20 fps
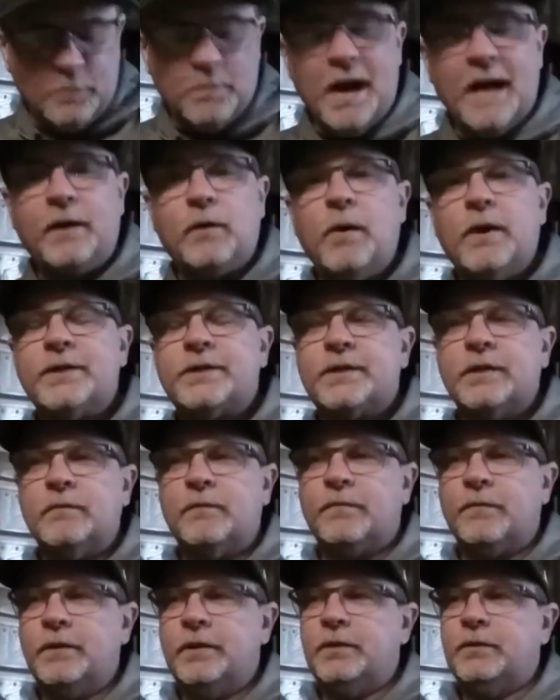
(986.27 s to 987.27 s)
so my question
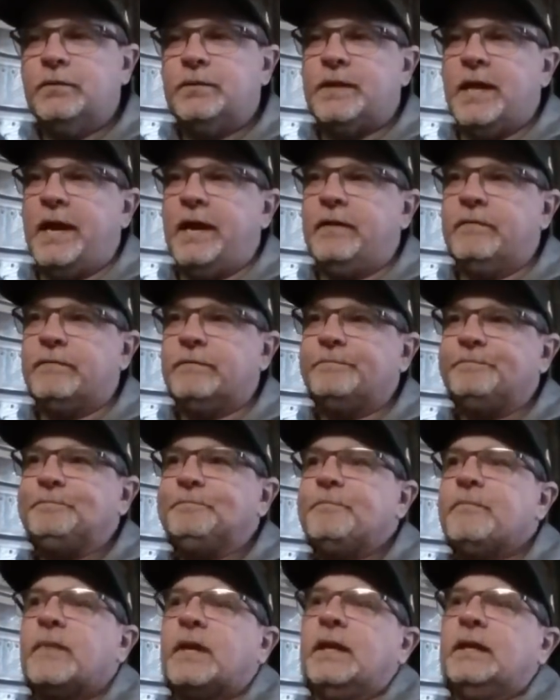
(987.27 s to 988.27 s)
for you, Dave,
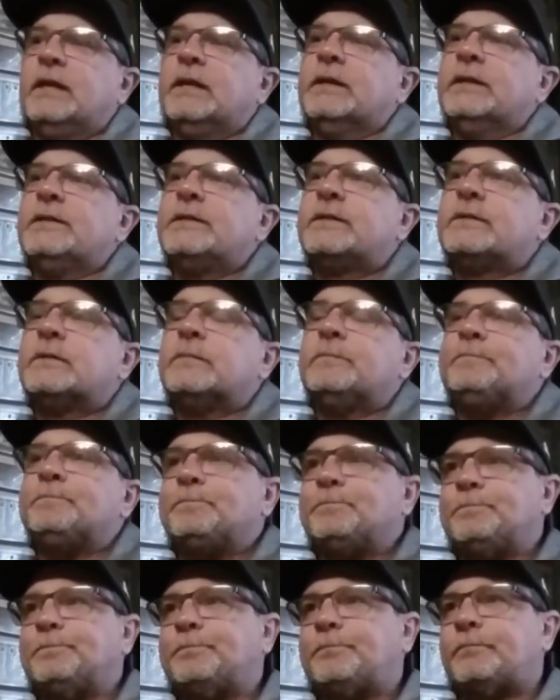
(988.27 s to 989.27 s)
is
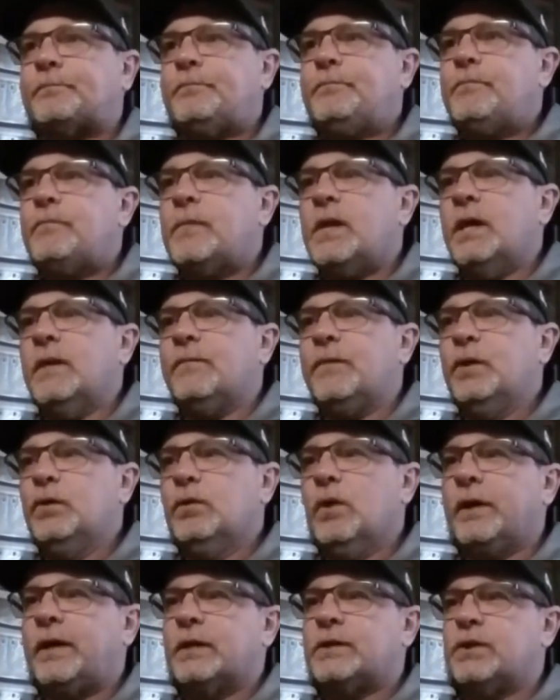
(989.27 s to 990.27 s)
if you
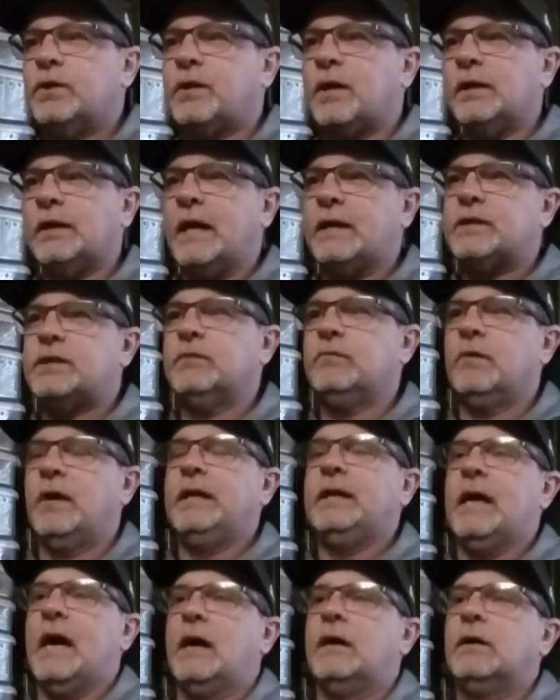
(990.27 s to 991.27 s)
look at your collection
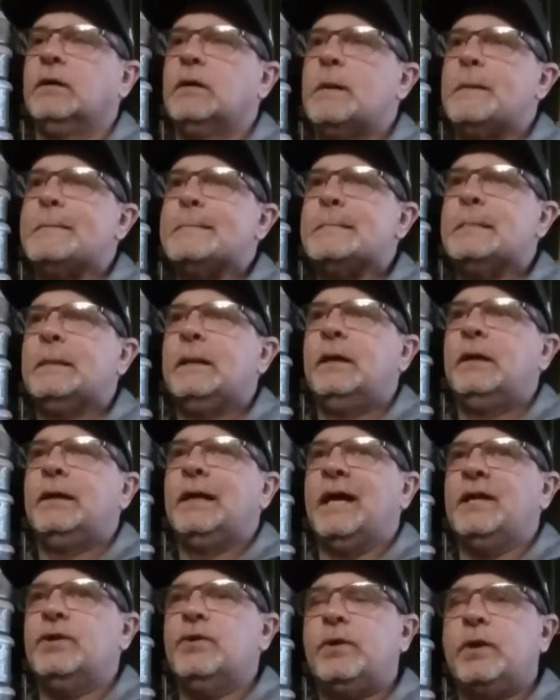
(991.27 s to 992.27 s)
right now,
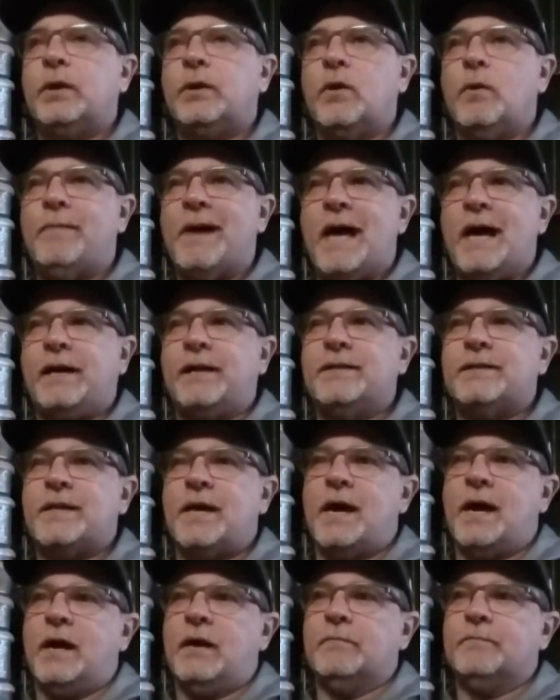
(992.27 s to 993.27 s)
and you could go back in
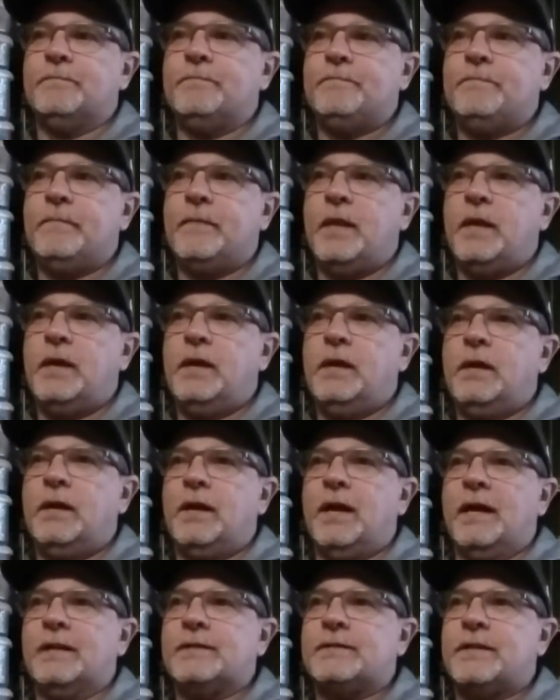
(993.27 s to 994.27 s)
time
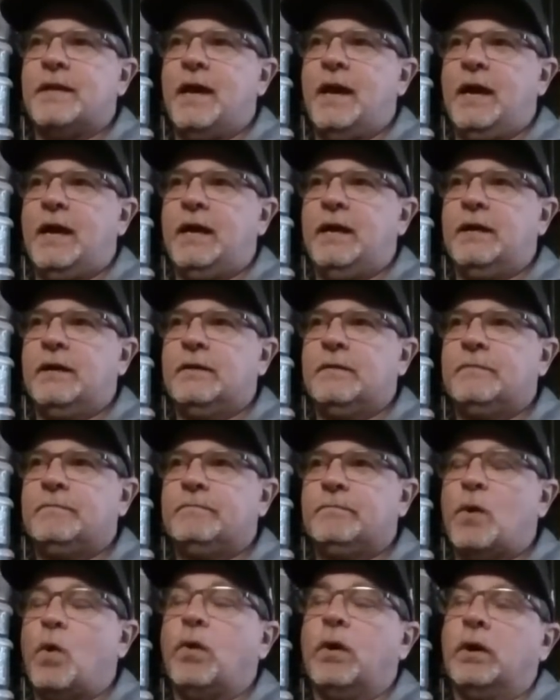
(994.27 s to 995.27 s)
and say,
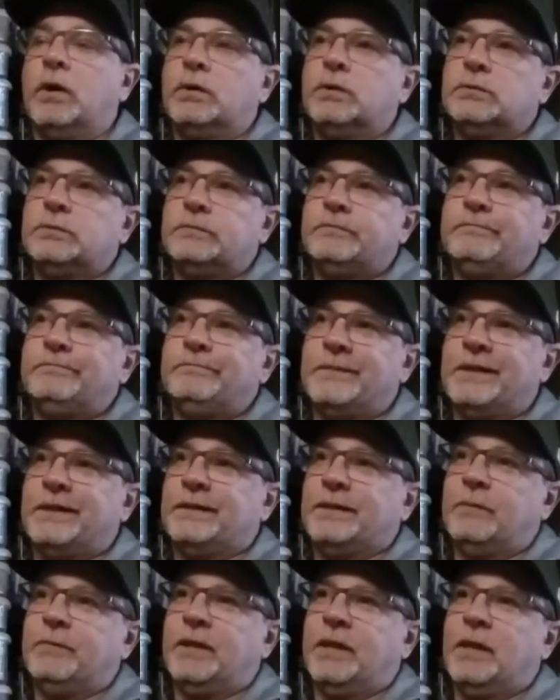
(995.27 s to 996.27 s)
or
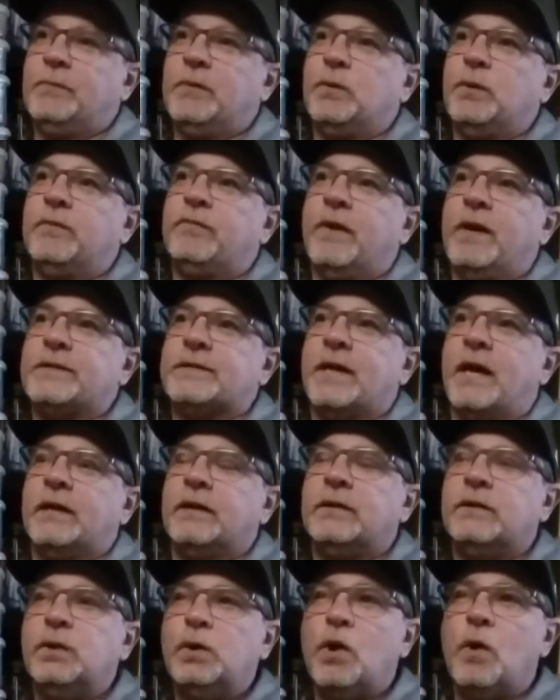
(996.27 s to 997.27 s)
let me rephrase
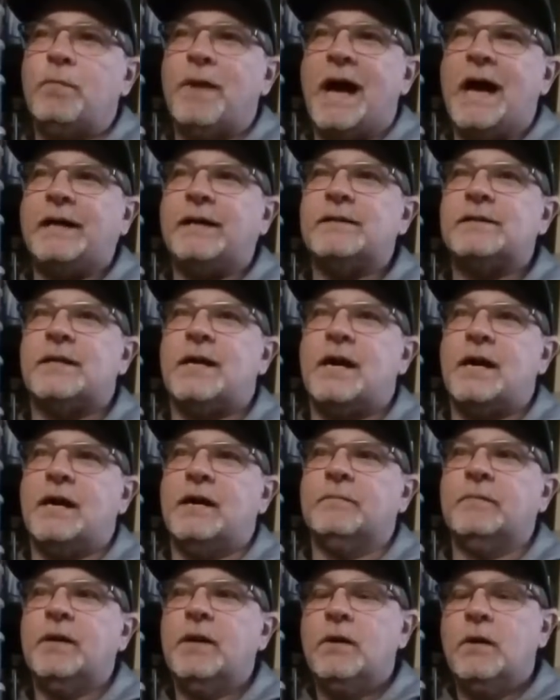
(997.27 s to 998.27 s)
that. You go back in
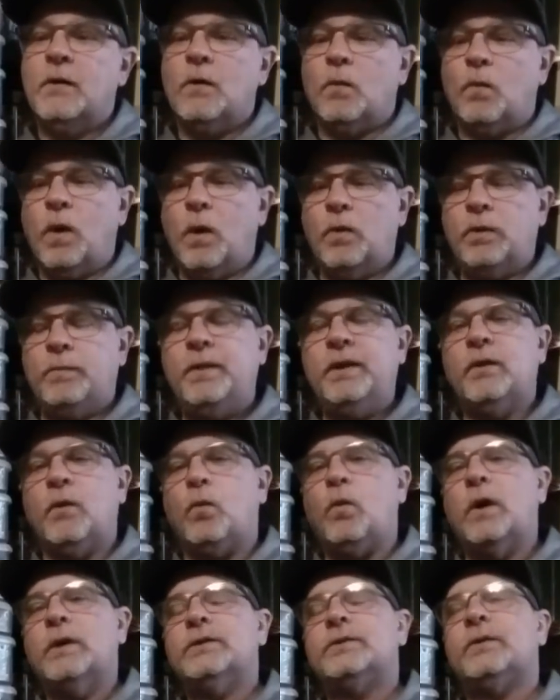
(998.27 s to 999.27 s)
time, what would be the
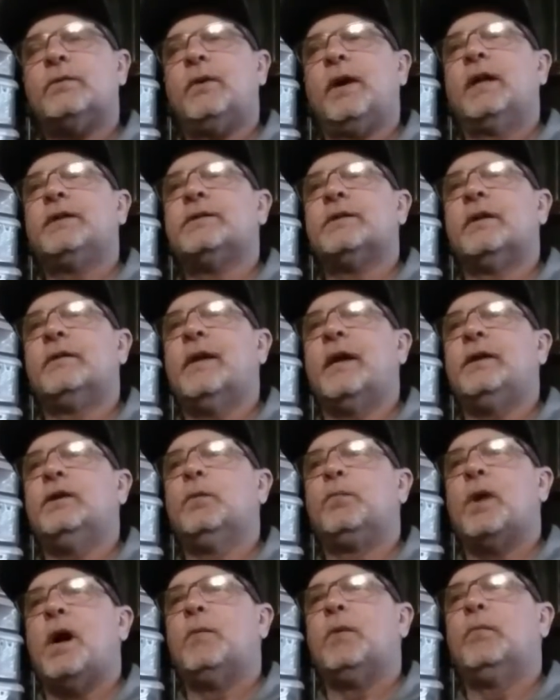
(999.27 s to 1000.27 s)
one tarantula that
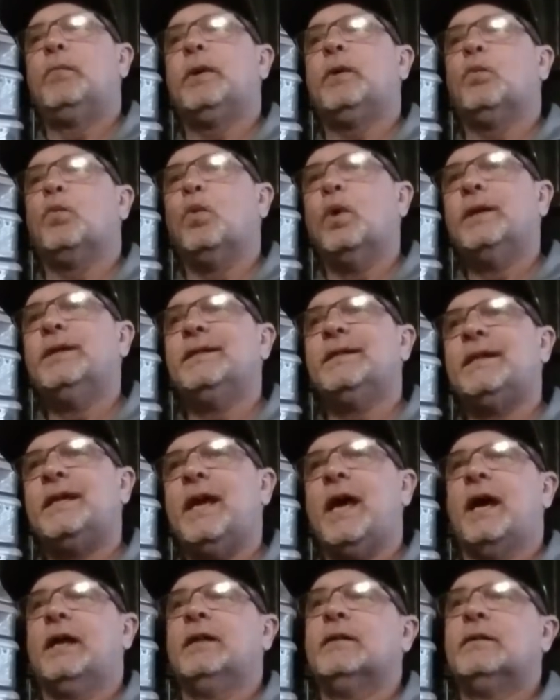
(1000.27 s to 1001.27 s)
you probably wouldn't
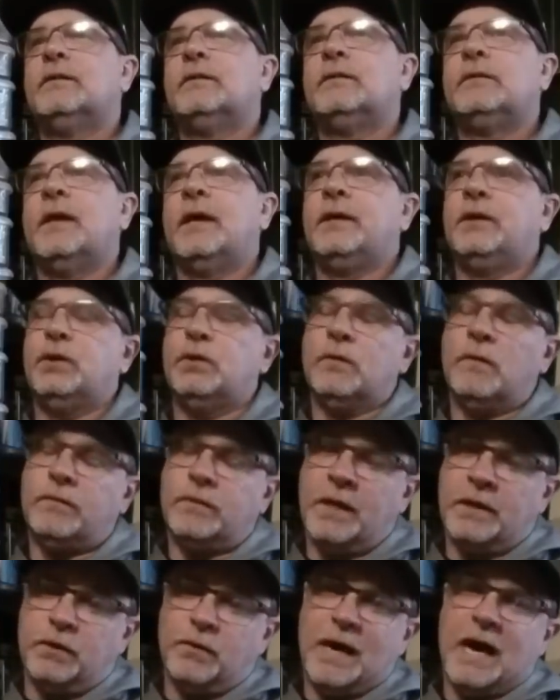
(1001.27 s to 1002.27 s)
get that you
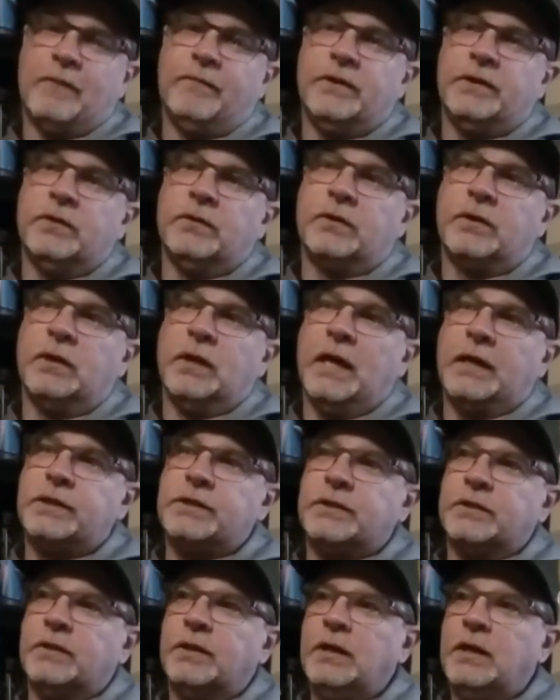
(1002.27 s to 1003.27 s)
have in your
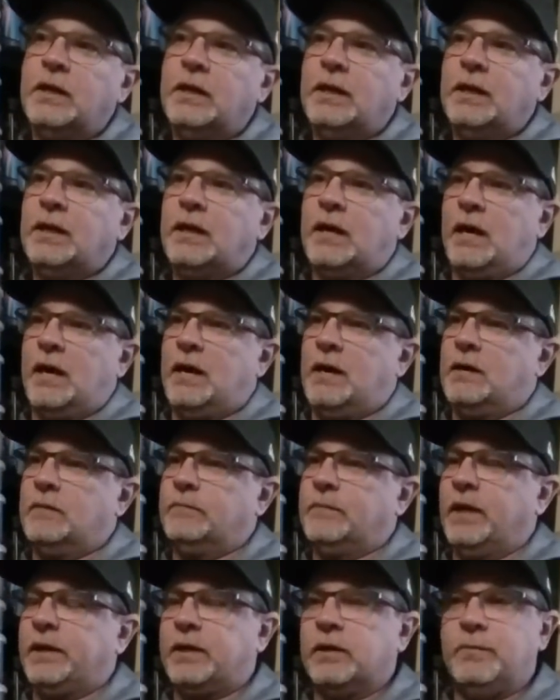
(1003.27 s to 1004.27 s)
collection?
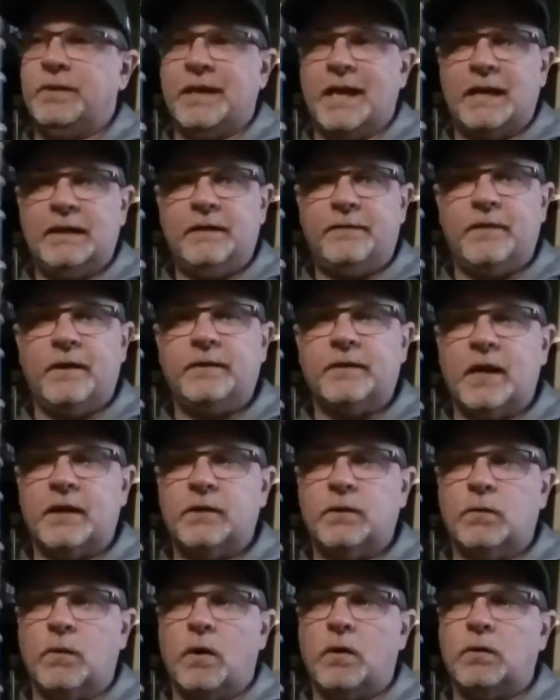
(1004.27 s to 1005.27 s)
It could be anything that
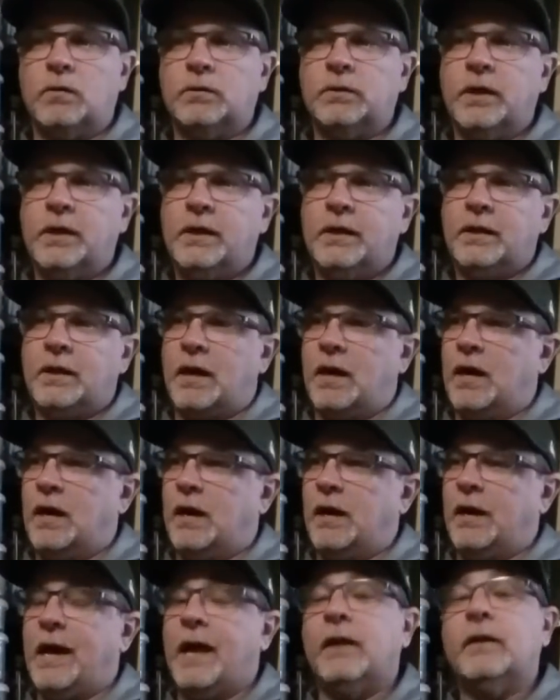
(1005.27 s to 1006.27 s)
you own,
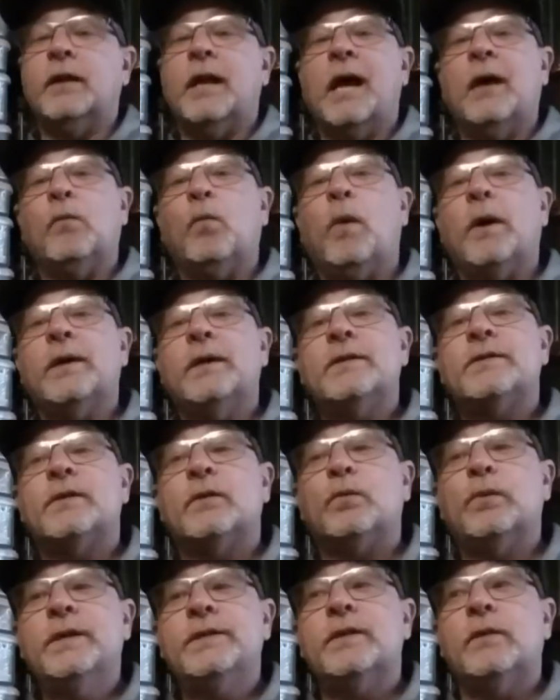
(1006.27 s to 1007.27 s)
and what is
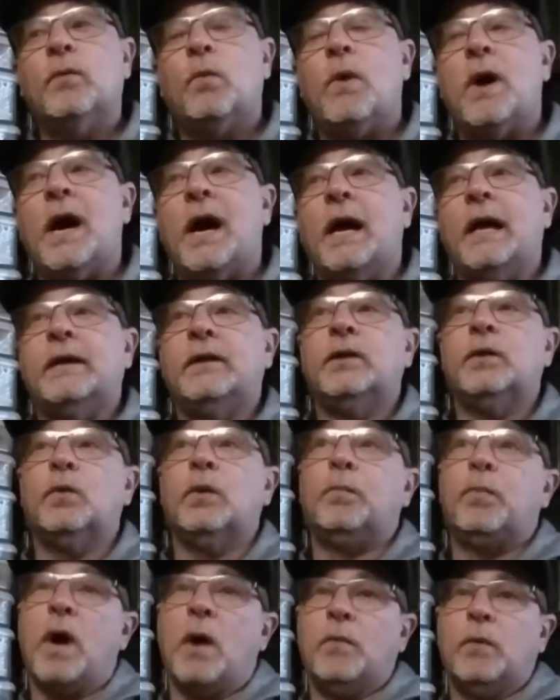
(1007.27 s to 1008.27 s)
the reason why you
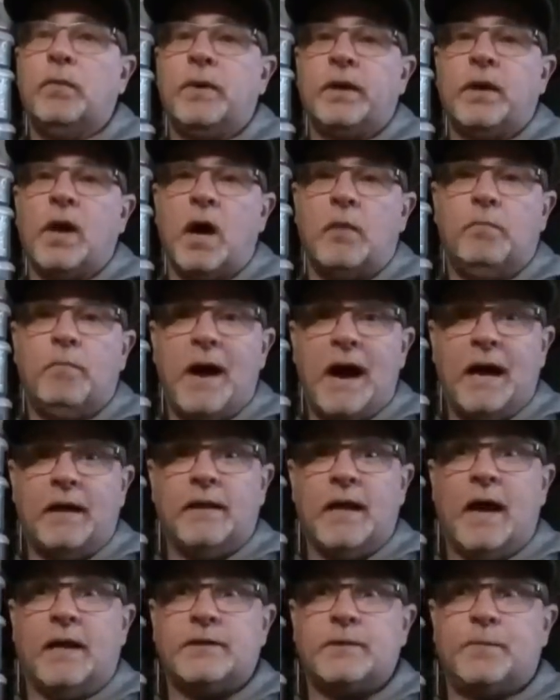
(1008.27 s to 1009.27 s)
would probably not
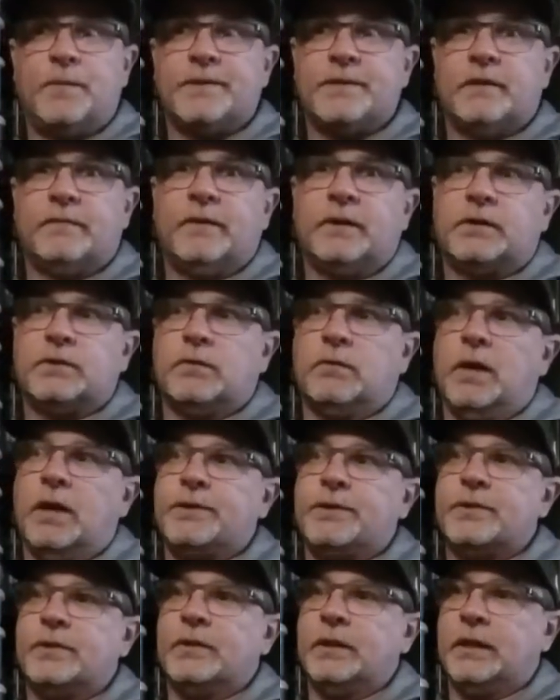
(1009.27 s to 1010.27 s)
buy that specific
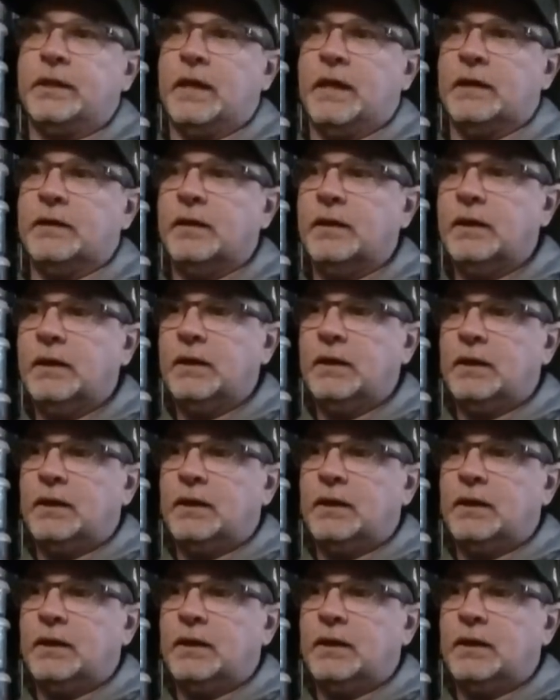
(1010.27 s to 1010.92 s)
tarantula again?